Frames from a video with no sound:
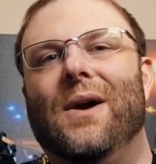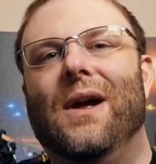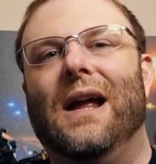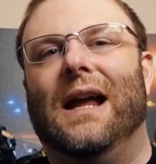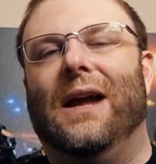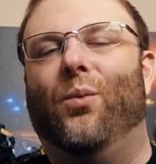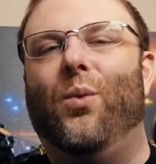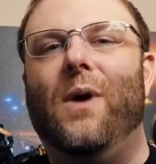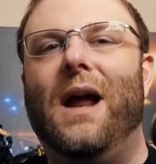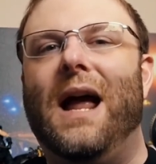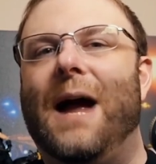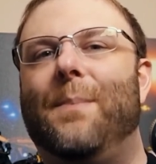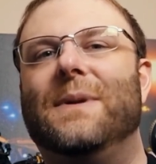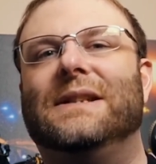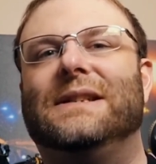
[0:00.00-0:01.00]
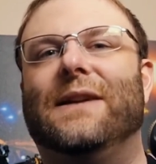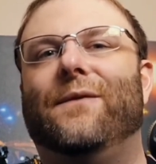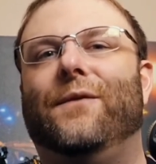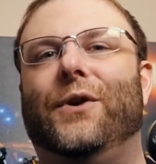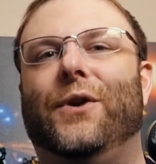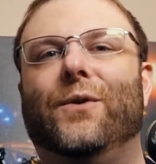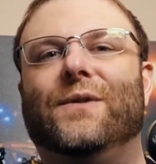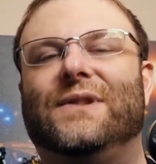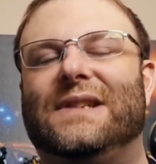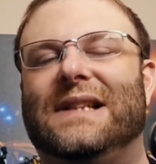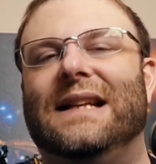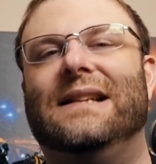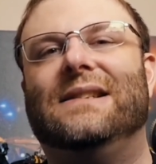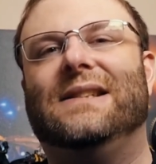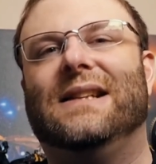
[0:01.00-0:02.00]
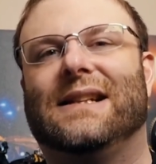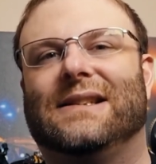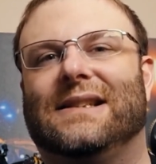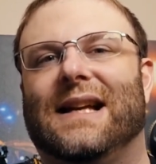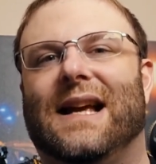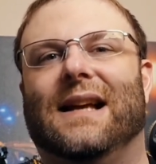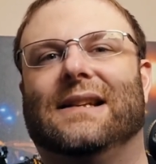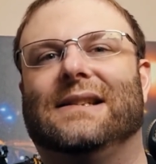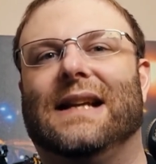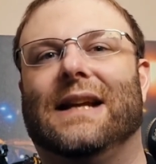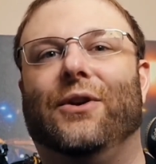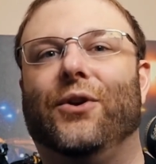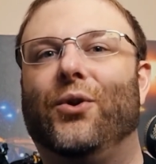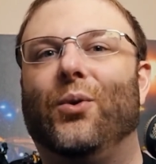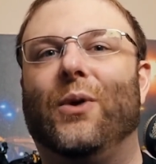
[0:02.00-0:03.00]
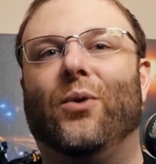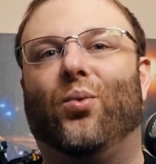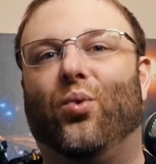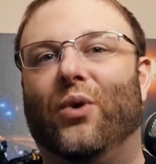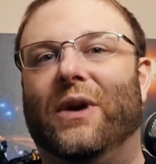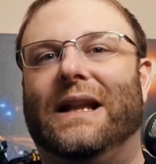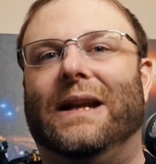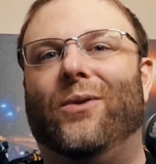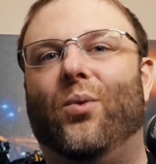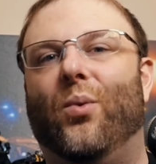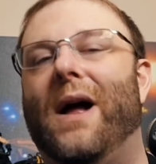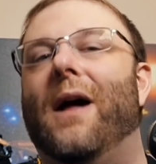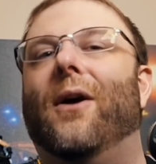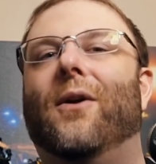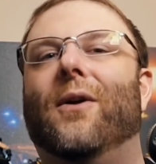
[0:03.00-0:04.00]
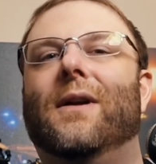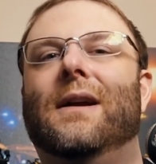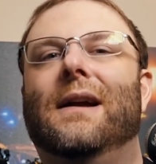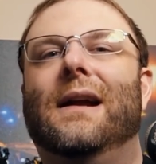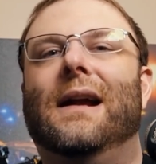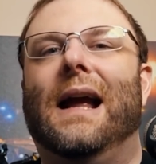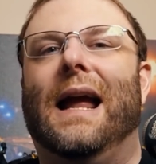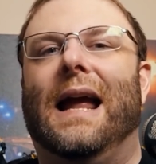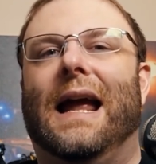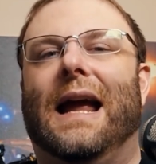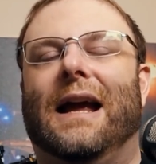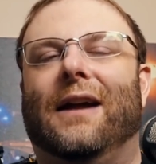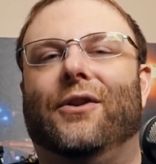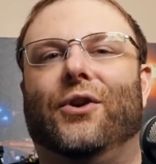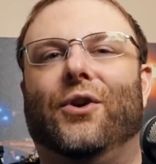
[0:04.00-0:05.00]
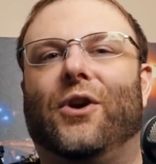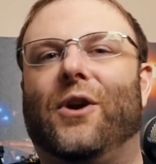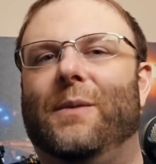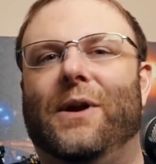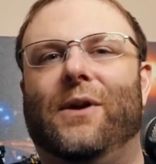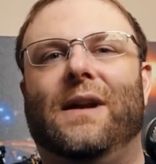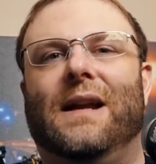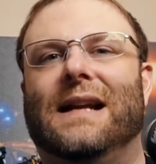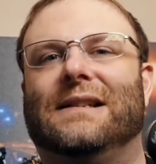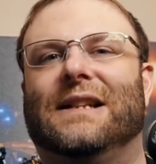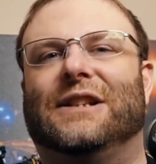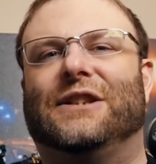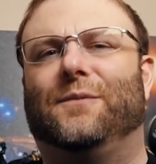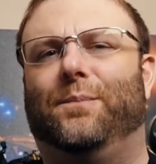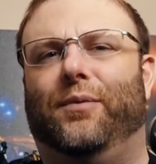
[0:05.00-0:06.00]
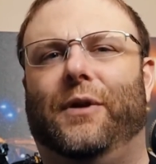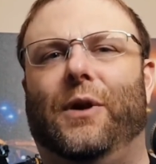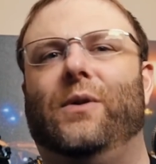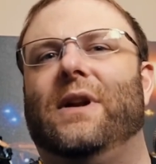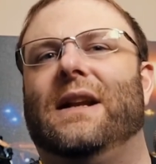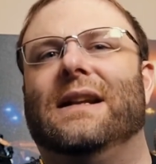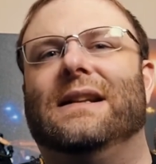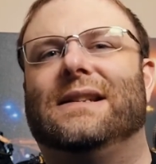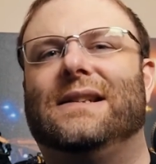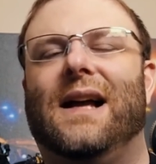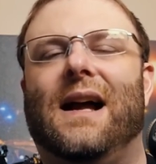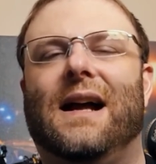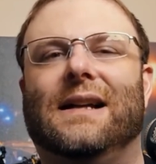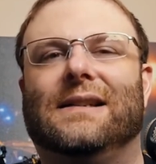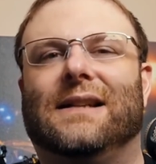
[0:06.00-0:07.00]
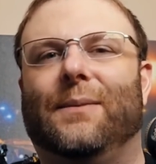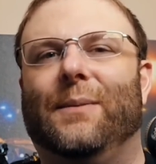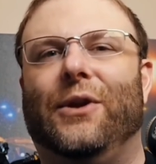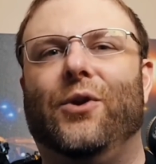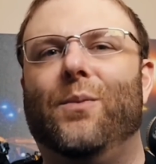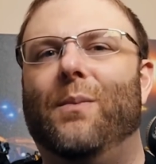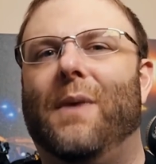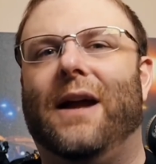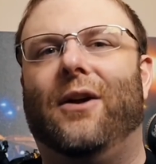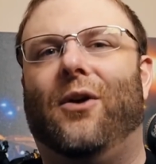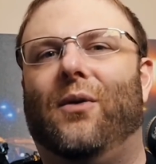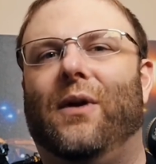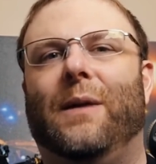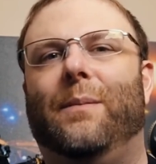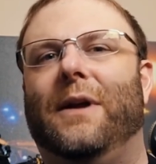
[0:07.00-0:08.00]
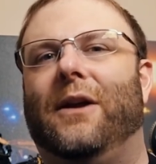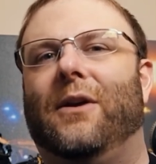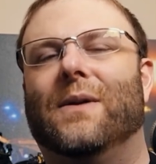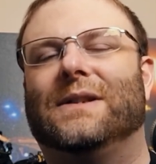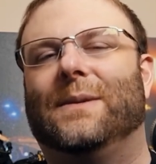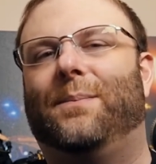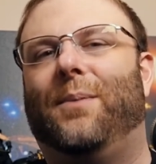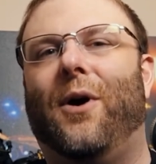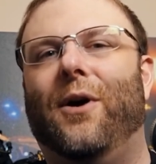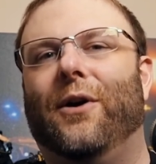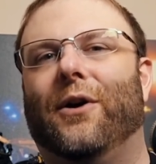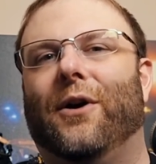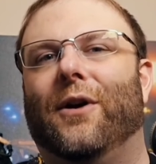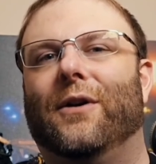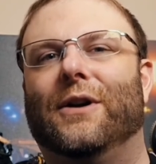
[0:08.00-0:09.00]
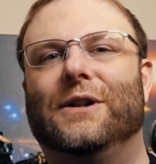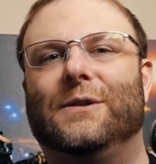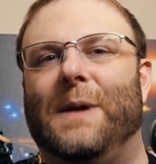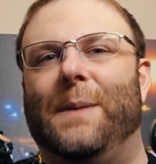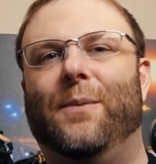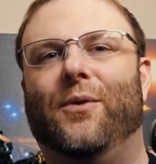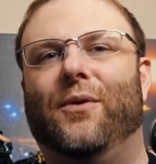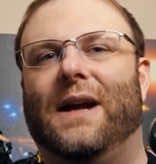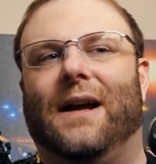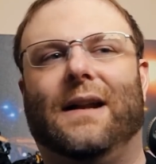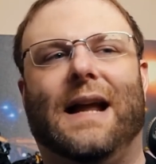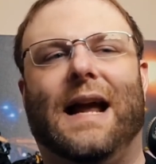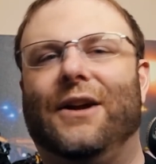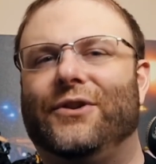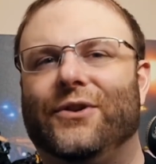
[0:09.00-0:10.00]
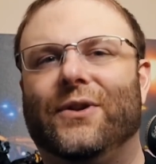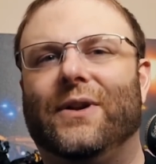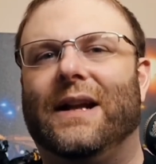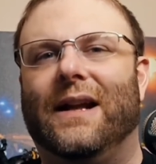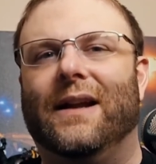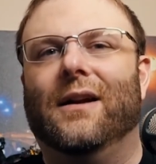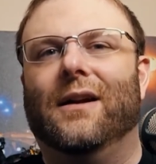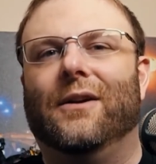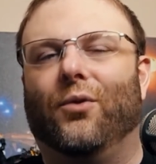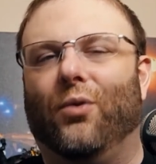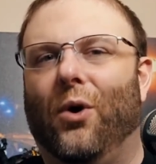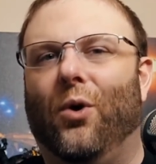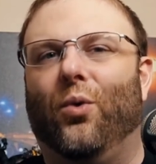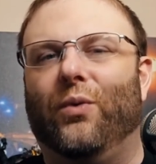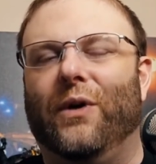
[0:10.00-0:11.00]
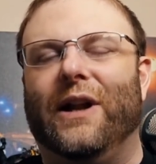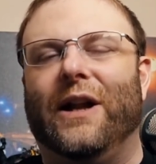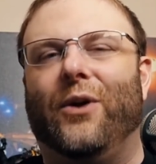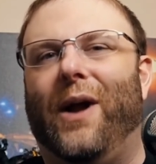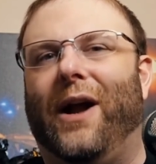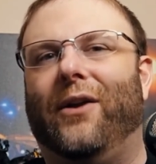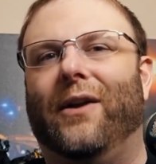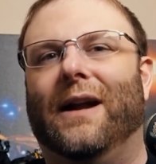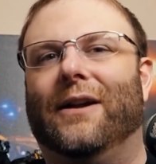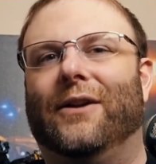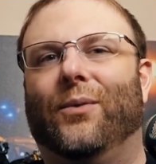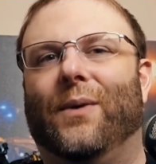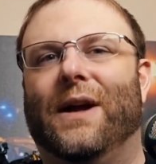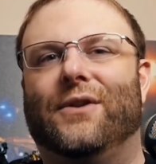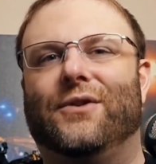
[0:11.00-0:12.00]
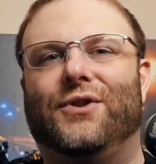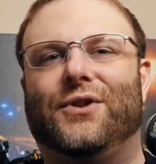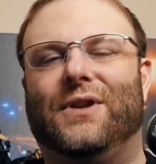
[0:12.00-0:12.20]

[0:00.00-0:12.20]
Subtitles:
What happens if you've seen success and you're doing really well and your community has exploded in size? I mean, you might already be close to partner. There's people that actually grow really quickly on Twitch.